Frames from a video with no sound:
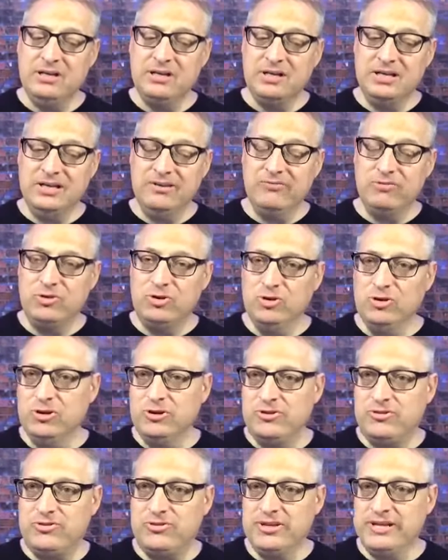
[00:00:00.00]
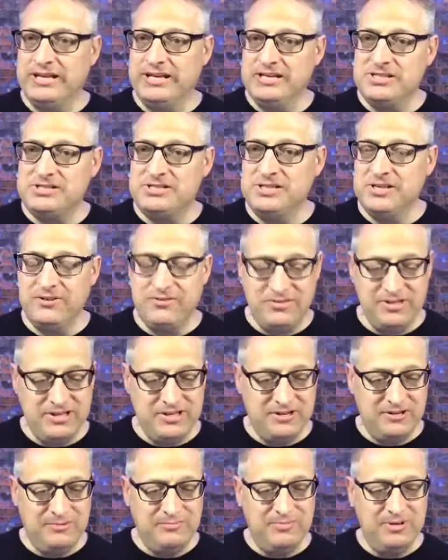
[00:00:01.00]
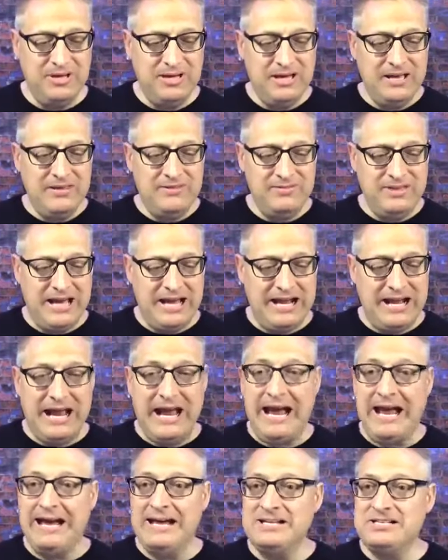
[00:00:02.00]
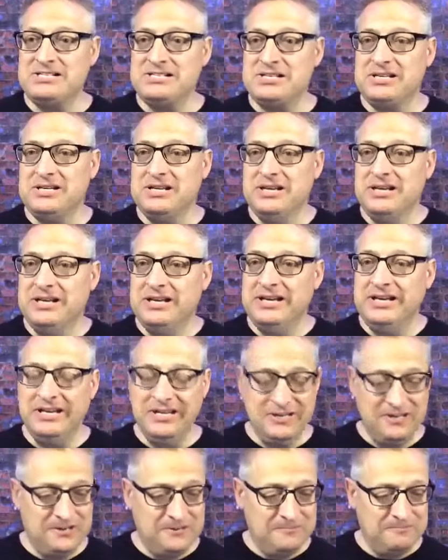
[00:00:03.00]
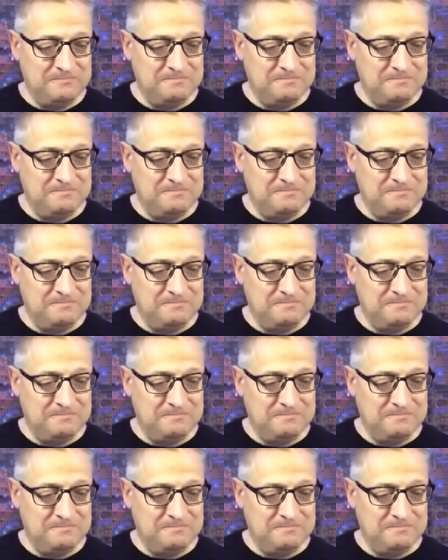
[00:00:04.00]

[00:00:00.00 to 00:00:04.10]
give good things to them that ask him?